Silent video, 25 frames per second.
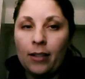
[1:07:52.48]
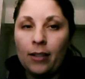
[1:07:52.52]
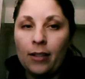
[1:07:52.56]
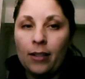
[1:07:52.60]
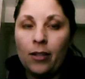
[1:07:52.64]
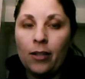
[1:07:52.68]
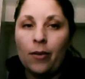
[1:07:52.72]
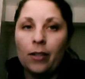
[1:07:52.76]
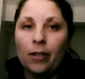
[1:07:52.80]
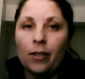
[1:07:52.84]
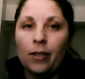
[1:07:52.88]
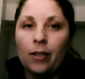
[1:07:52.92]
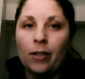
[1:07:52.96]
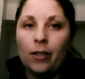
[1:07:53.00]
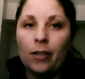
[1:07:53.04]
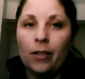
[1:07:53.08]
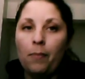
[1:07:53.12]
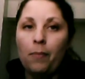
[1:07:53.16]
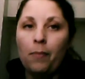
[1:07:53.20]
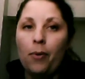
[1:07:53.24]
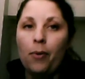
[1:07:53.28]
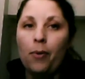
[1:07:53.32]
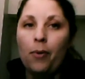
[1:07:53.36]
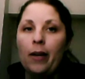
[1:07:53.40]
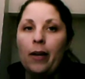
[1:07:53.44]
it's
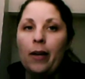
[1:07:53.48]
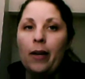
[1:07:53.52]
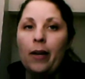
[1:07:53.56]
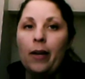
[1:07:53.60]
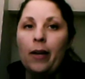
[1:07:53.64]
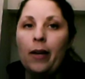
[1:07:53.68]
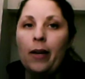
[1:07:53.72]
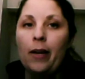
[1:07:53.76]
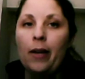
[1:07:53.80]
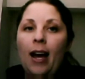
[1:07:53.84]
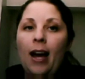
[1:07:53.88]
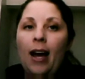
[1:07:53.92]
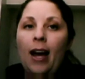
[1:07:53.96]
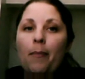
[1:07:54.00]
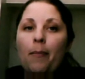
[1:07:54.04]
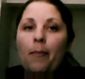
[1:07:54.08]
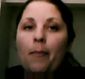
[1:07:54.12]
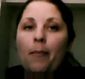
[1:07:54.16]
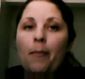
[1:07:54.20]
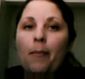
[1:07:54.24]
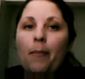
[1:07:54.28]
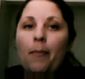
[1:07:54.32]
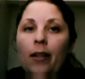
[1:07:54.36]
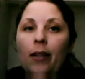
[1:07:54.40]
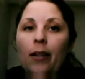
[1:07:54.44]
I got
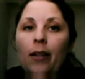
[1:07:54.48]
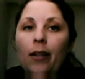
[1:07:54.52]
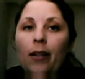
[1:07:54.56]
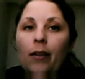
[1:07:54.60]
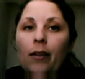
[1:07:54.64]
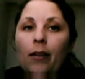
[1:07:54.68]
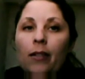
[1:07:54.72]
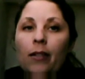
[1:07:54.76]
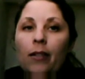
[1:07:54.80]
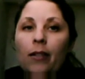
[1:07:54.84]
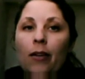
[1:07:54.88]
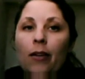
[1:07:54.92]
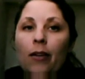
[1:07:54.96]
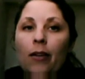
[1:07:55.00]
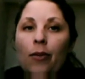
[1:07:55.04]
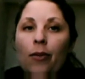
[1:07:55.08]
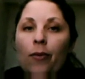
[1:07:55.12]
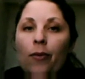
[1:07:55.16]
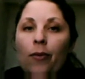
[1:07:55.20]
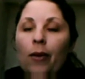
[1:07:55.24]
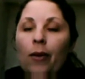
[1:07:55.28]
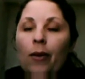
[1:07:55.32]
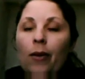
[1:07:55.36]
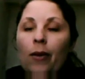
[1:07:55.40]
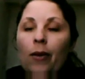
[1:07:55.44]

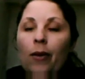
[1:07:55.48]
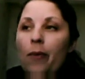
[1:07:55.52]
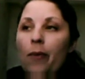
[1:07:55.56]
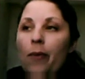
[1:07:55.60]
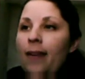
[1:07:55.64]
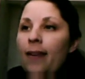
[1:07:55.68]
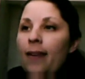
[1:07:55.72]
0.0319.